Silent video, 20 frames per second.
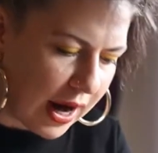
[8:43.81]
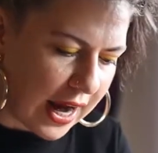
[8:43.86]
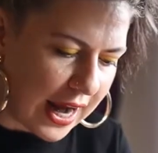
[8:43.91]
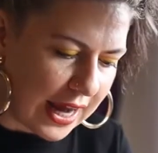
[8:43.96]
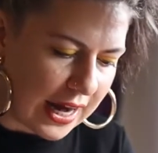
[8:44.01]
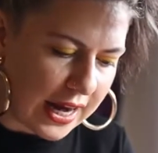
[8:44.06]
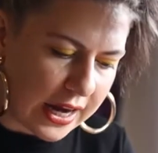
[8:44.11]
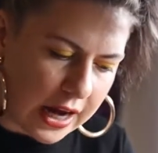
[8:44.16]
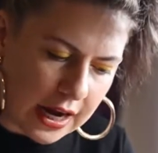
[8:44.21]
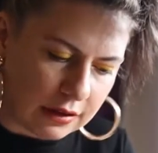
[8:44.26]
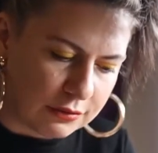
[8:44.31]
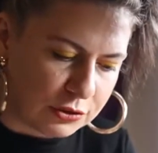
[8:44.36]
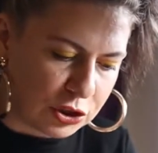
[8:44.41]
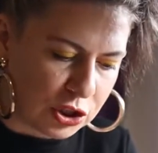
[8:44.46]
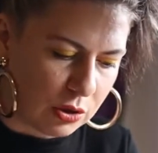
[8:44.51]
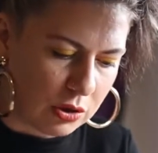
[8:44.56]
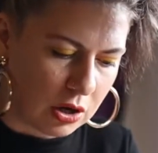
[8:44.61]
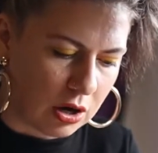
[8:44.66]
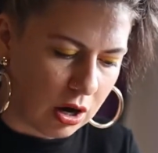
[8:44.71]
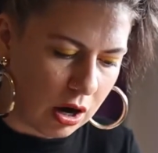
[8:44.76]
And I kind of
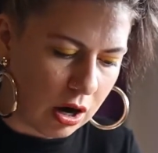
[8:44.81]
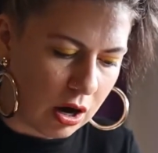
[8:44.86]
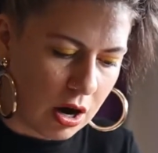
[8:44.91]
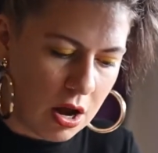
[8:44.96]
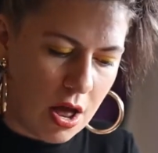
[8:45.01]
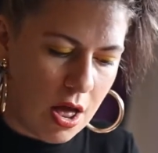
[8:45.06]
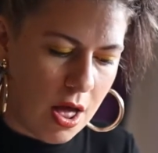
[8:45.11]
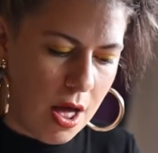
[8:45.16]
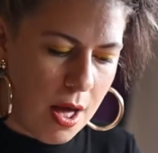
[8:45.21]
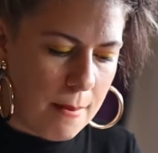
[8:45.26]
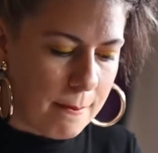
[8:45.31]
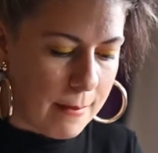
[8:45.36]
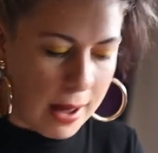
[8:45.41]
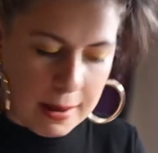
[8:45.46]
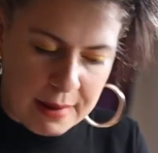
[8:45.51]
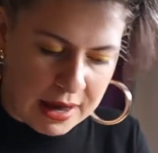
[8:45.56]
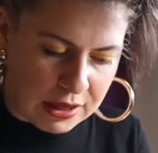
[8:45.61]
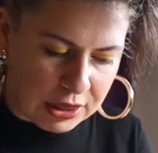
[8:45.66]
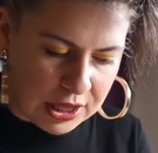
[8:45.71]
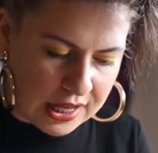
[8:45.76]
showed her my
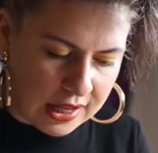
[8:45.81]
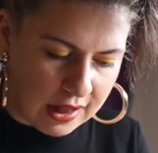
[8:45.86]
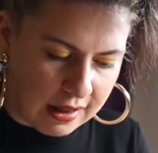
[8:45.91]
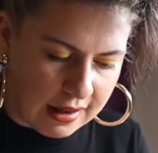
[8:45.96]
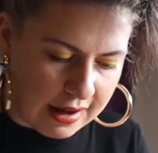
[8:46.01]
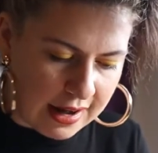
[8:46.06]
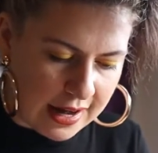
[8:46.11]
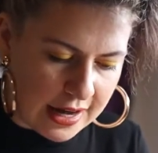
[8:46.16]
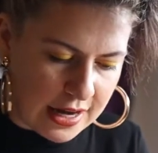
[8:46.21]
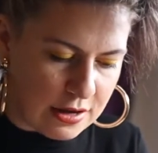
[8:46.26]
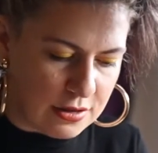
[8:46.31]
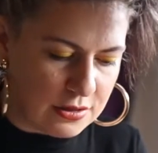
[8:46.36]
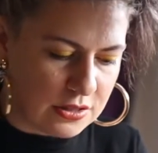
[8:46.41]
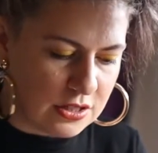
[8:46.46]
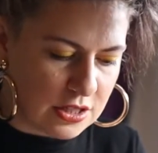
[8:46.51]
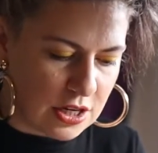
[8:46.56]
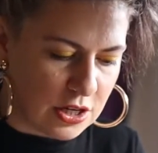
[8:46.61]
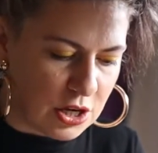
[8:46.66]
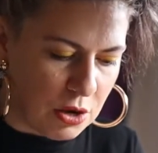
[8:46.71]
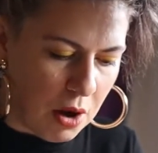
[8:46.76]
method that I use
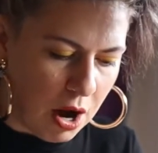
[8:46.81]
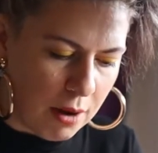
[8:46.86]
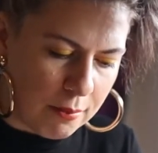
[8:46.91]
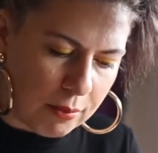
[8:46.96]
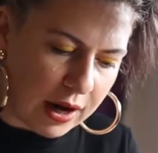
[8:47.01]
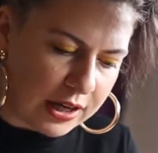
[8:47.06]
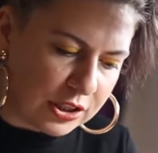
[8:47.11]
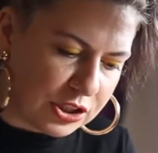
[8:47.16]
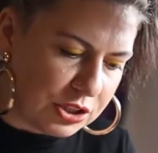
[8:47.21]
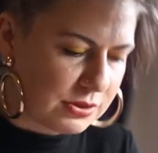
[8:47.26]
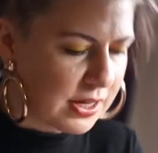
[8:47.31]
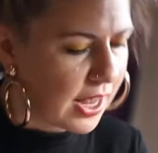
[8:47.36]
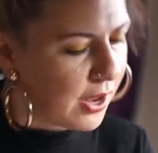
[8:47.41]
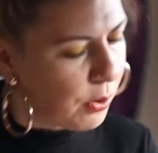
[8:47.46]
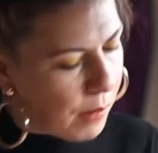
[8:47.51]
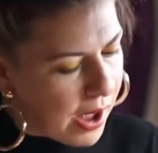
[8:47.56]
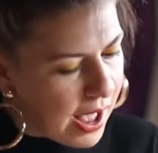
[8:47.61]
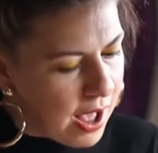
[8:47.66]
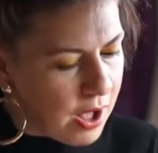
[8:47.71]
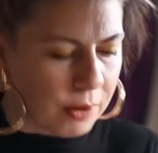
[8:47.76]
to do ombre, and she was like,
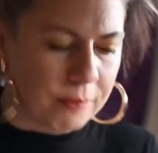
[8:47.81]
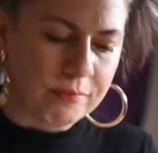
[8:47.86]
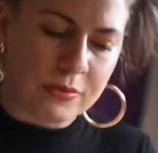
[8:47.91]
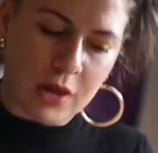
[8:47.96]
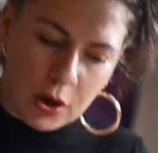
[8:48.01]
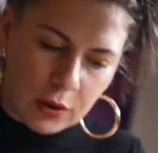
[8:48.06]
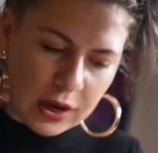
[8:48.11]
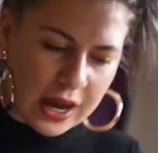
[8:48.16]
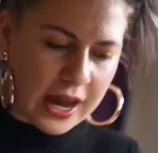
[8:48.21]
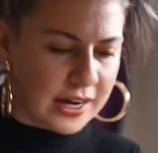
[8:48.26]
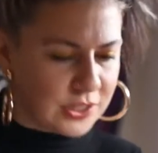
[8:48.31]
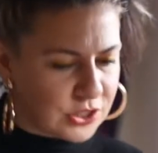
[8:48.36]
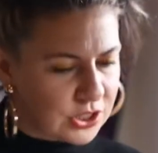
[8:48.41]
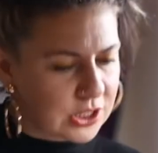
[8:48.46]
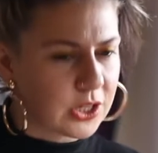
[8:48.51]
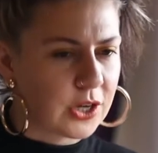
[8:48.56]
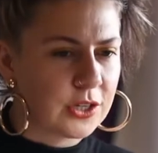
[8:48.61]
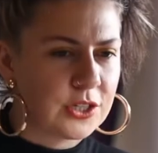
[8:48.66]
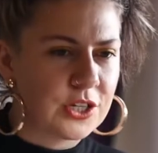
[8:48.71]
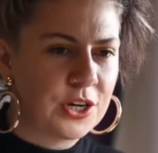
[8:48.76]
"Wow, okay, I just
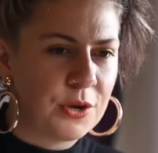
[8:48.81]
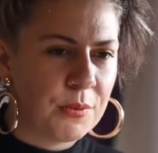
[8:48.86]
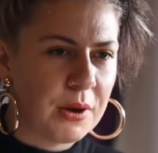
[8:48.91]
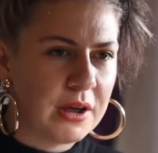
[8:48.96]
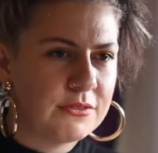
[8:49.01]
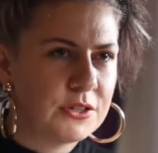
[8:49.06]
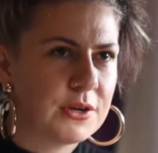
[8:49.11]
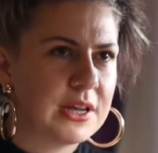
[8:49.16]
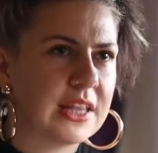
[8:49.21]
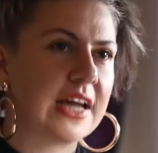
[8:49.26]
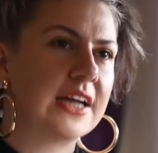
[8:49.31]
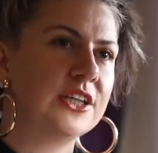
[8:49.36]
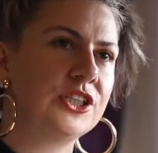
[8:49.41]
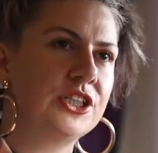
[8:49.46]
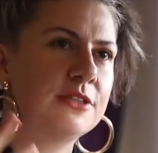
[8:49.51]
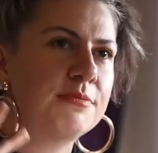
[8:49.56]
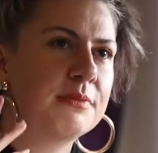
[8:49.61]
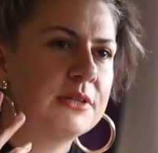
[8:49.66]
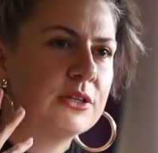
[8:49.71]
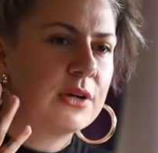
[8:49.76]
learned a new way of doing that."
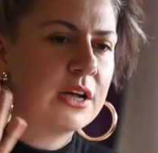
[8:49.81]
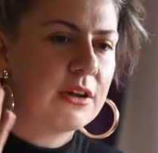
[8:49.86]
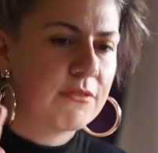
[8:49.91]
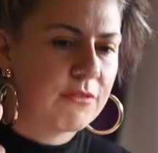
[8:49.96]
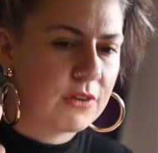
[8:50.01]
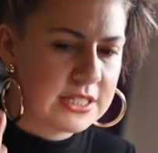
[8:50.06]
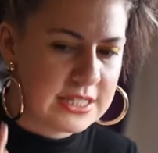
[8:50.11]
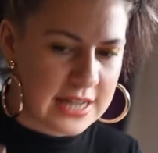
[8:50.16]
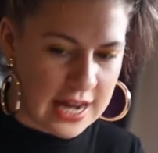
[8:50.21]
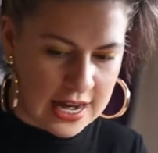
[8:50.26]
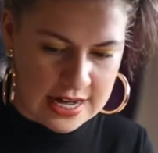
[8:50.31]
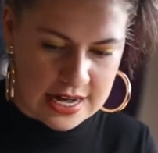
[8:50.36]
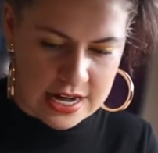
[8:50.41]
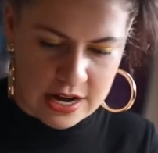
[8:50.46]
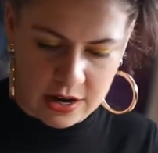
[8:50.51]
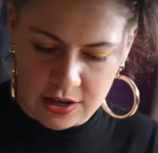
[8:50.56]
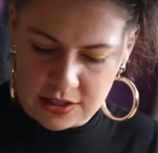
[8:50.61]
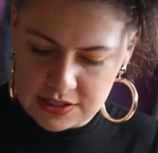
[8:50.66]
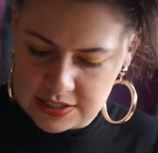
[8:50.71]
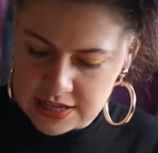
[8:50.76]
She's been doing it for 10
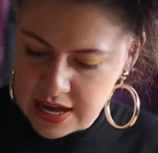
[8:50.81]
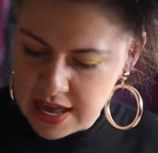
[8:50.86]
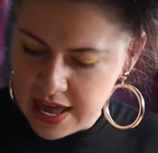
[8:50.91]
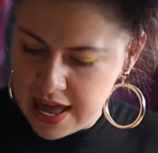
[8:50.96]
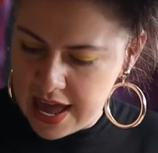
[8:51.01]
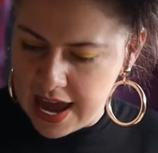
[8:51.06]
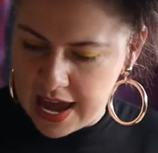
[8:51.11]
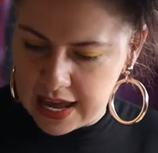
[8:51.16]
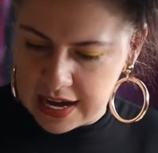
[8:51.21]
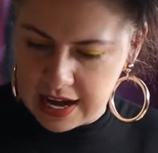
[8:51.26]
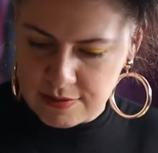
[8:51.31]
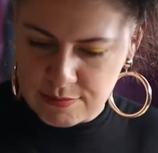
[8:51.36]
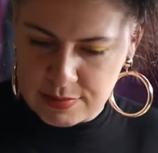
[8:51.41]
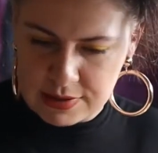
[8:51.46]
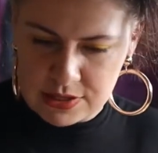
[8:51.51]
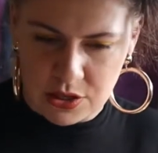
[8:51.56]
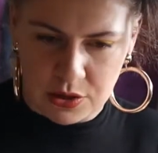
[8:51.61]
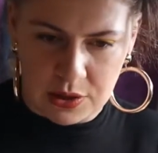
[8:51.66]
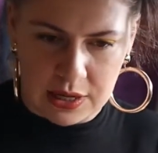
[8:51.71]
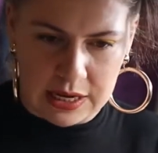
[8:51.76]
years, and I've been
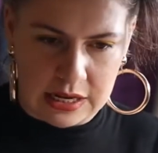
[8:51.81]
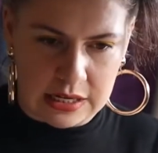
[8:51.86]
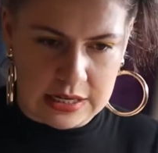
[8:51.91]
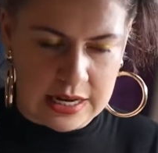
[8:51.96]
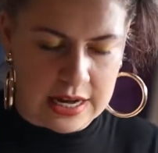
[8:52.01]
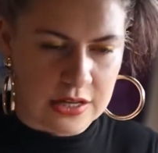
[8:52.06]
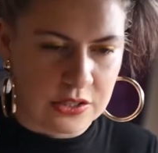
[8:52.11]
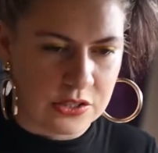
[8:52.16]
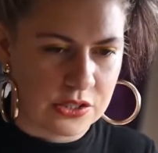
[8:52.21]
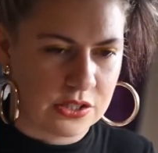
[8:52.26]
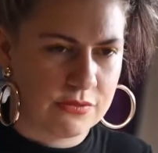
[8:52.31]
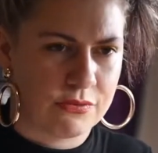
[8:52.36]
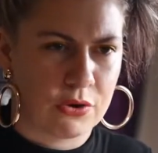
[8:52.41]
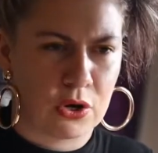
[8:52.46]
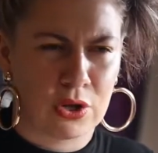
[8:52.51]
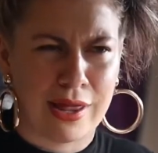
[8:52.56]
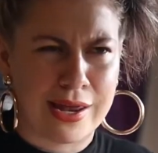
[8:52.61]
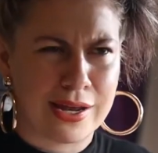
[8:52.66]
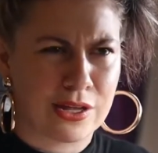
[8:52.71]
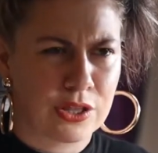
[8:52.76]
doing nails for
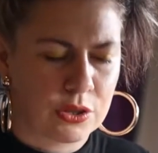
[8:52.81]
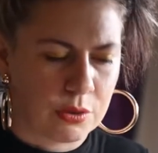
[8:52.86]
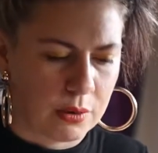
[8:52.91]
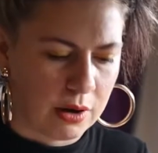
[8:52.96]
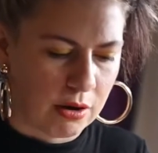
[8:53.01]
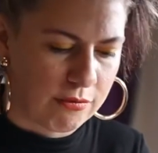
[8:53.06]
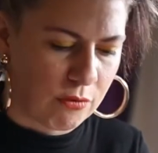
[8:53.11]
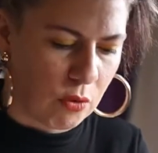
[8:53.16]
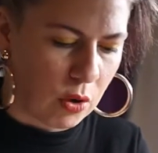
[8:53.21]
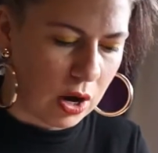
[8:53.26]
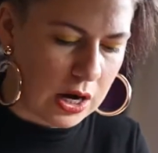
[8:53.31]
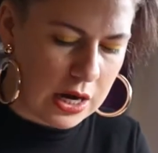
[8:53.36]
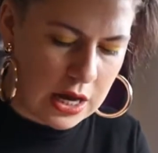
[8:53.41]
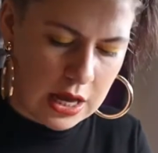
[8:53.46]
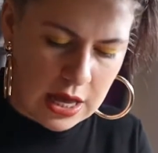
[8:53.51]
like 3 or 4.